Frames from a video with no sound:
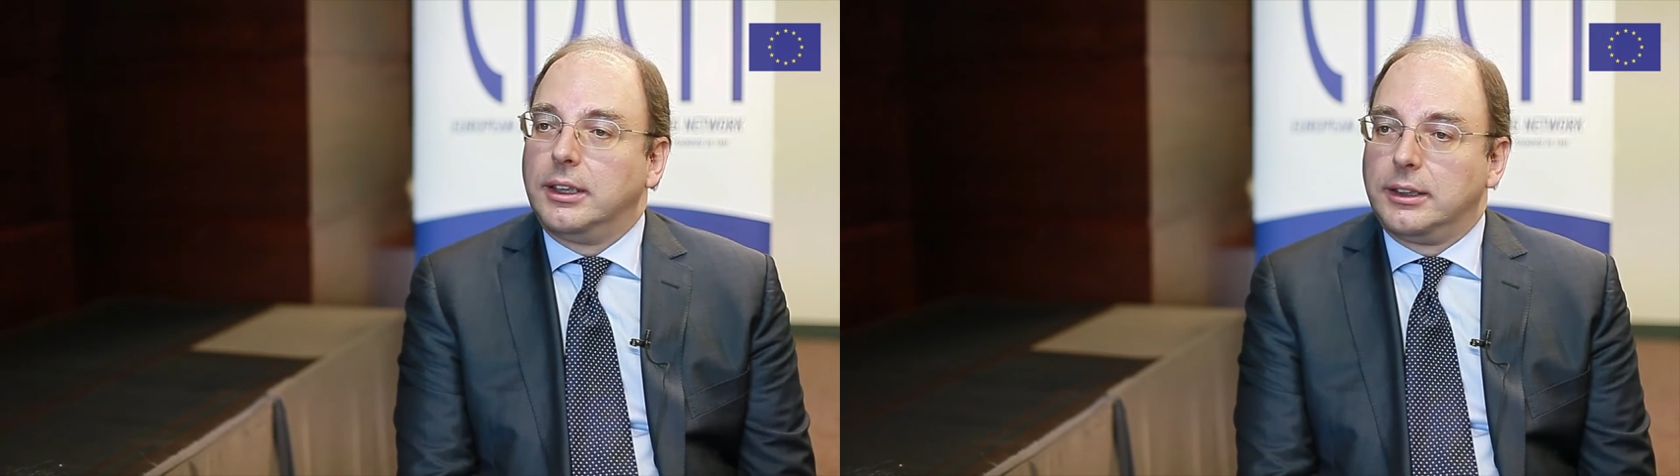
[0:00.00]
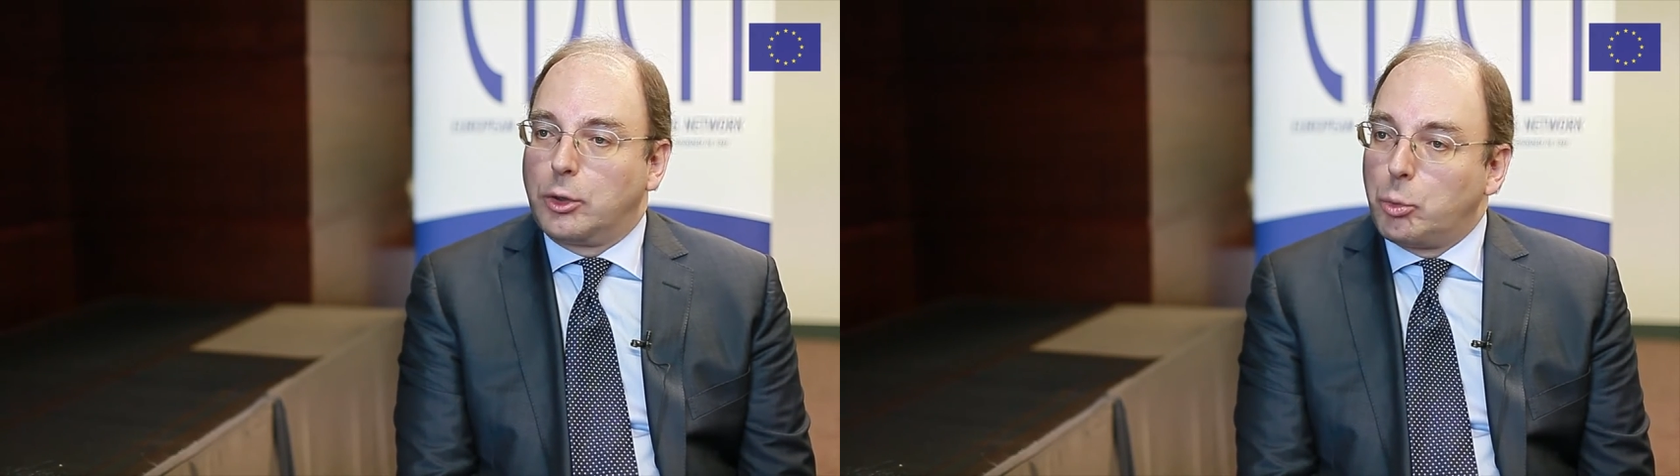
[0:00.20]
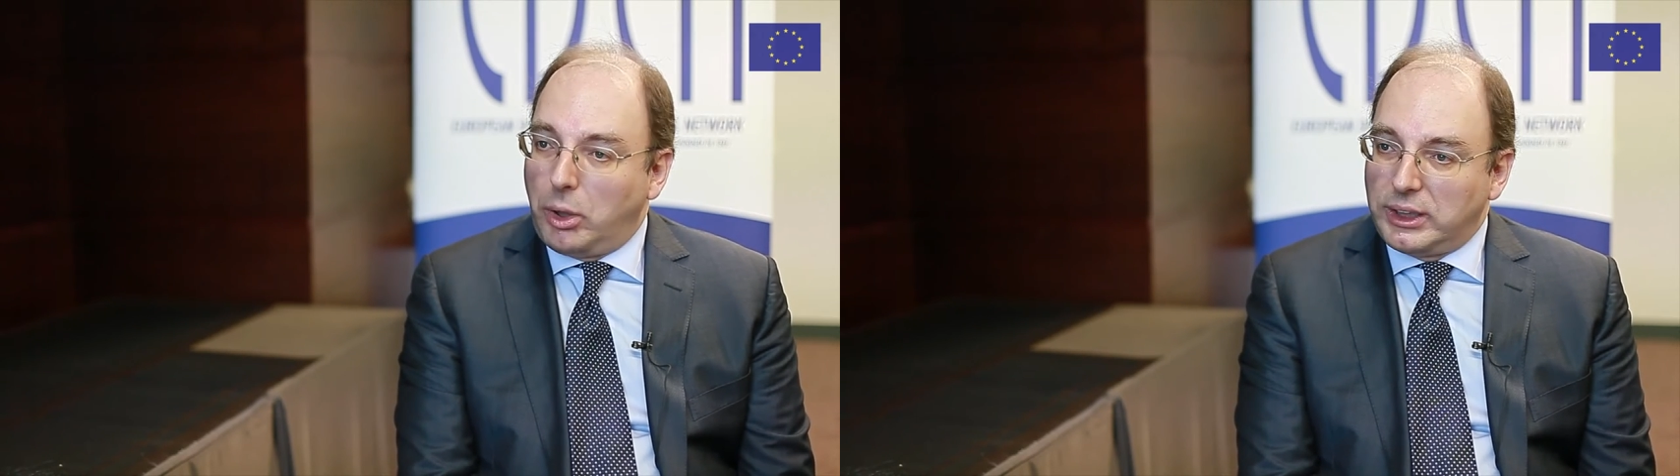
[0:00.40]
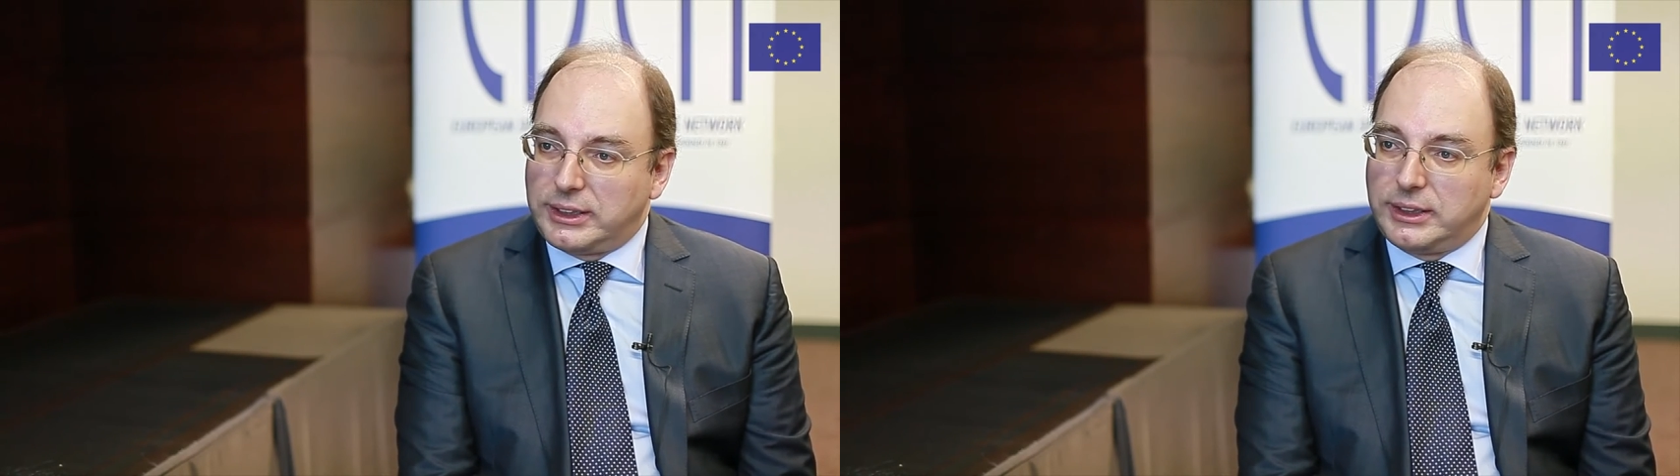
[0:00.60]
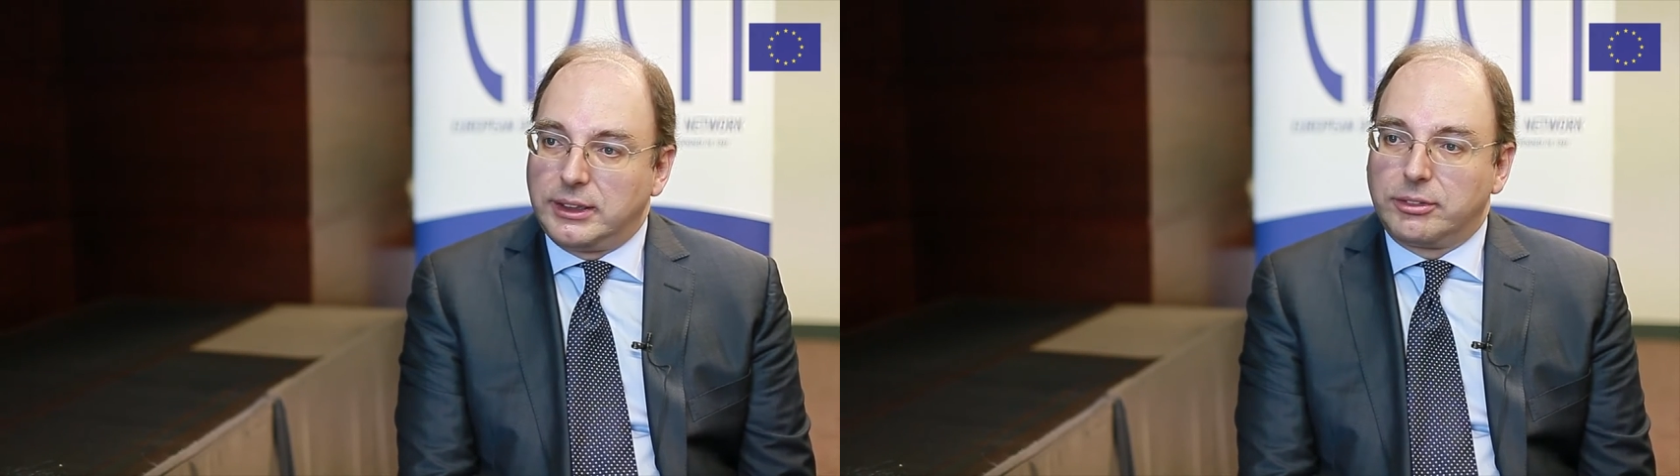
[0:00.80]
the
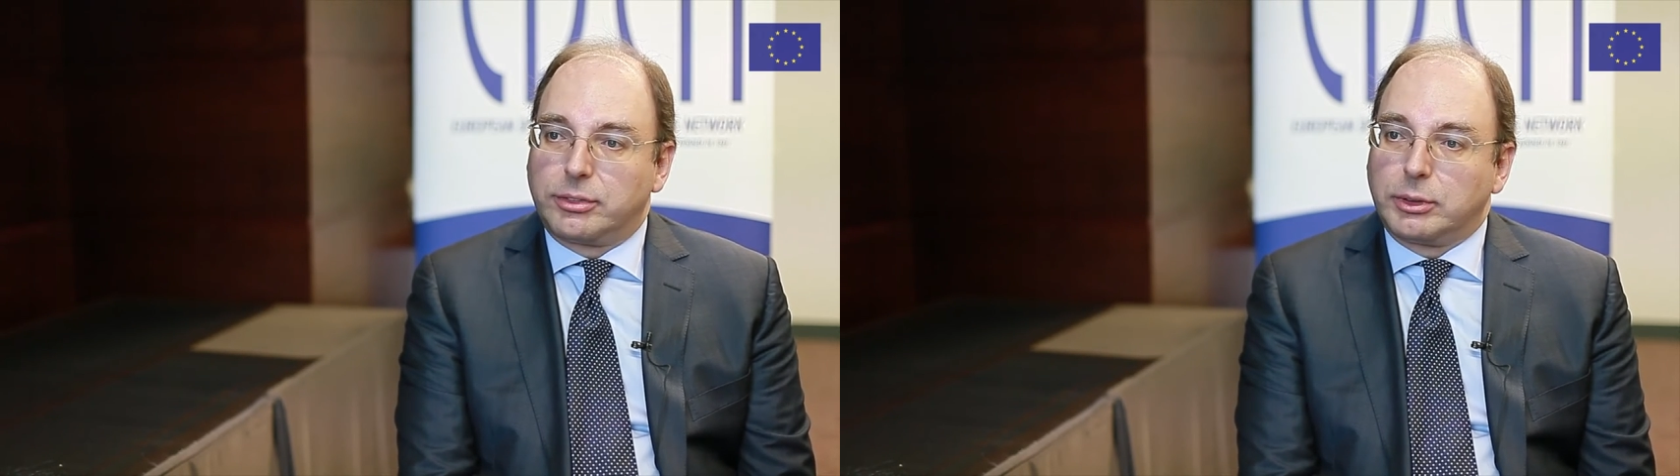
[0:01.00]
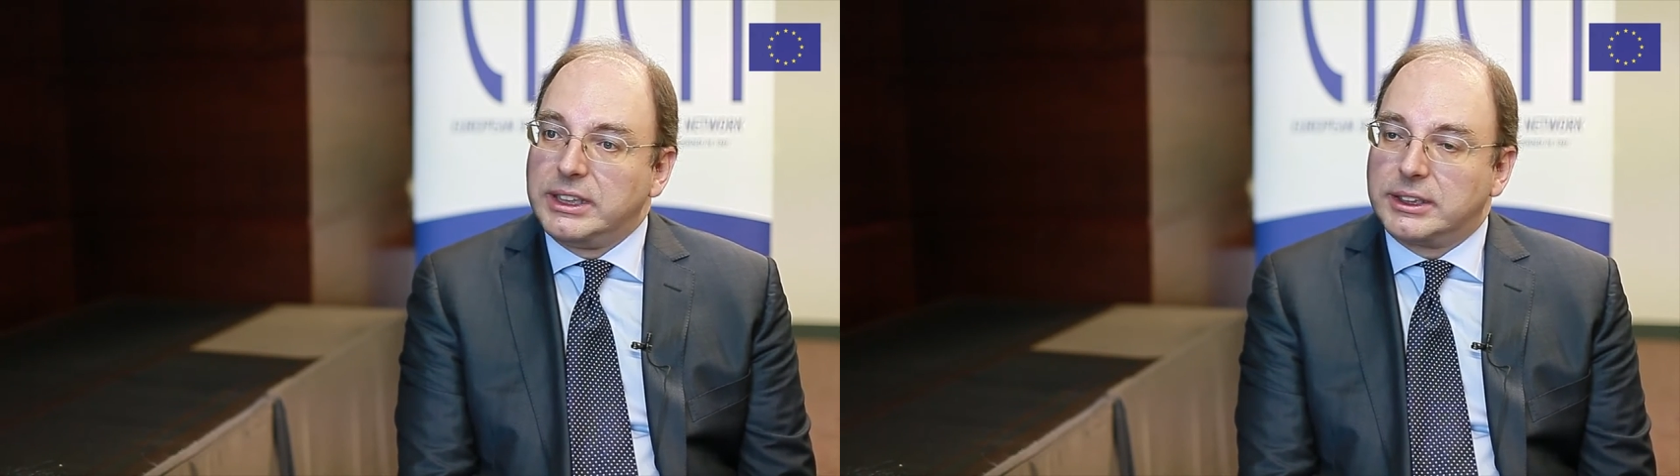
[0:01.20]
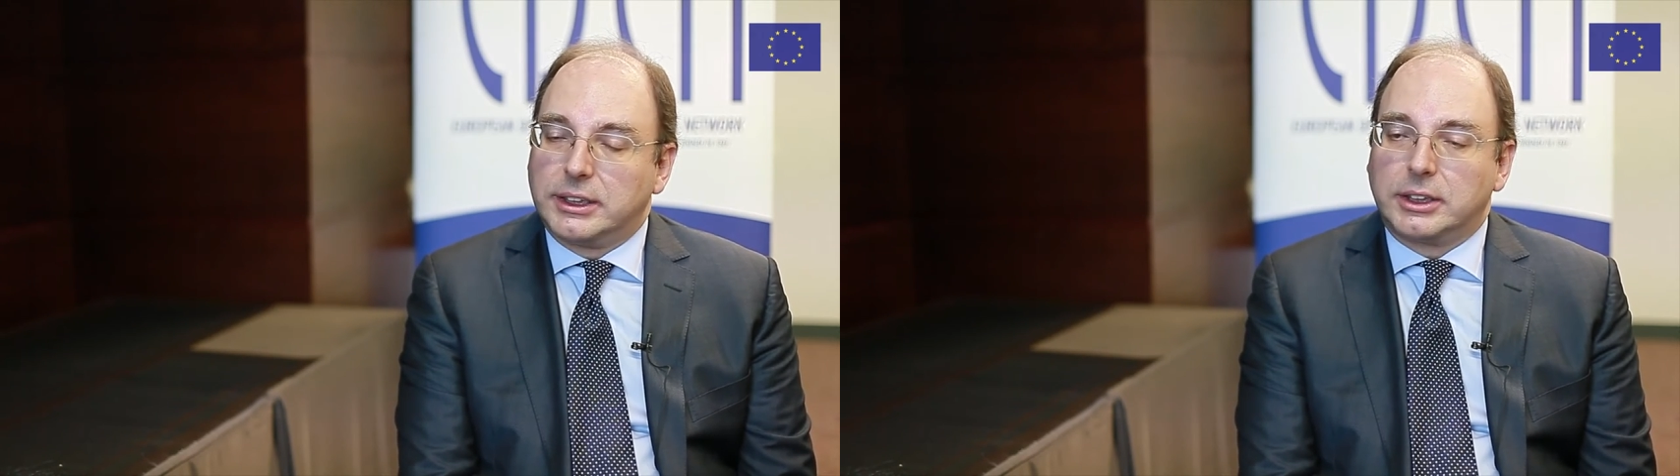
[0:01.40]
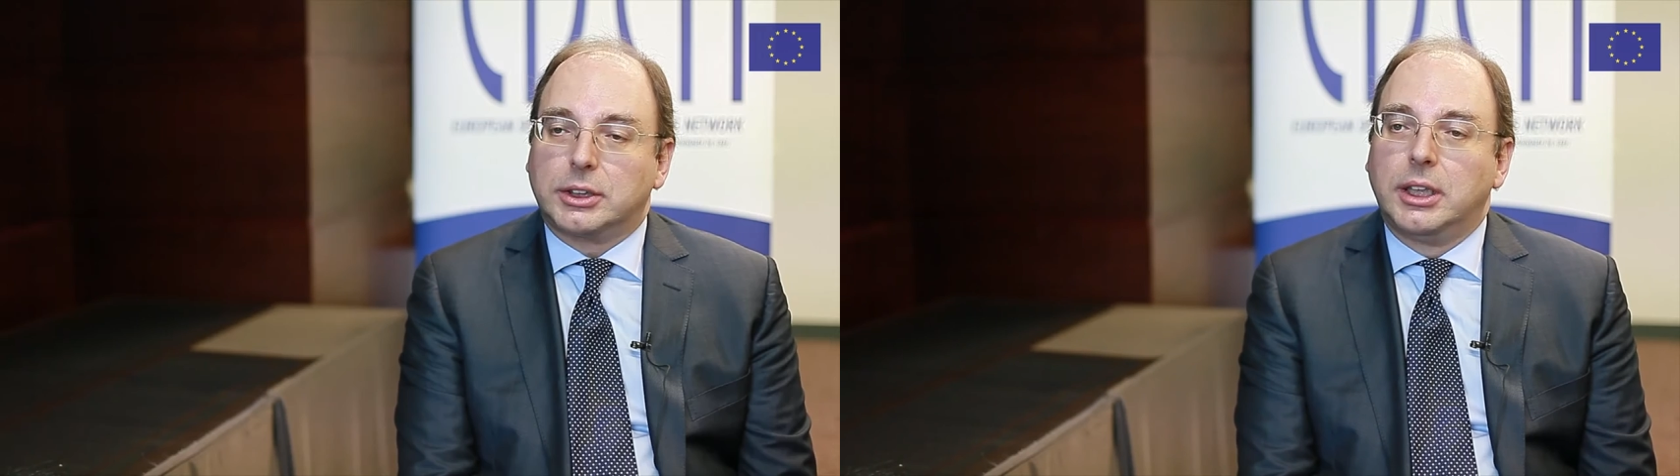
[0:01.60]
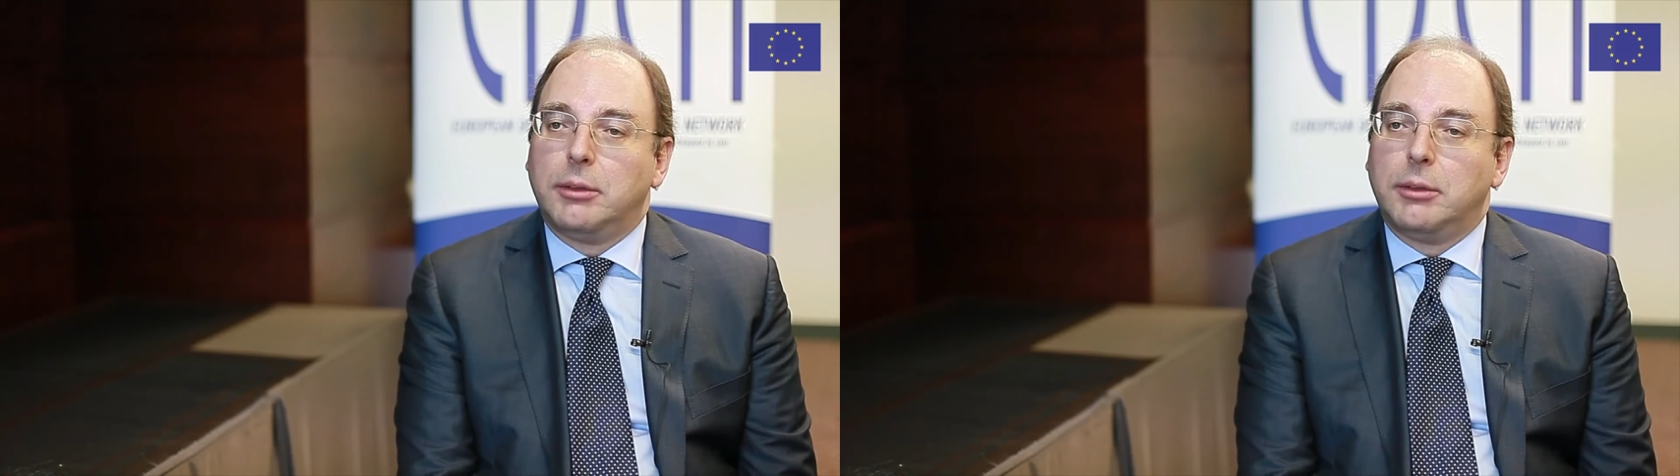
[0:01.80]
quality of research,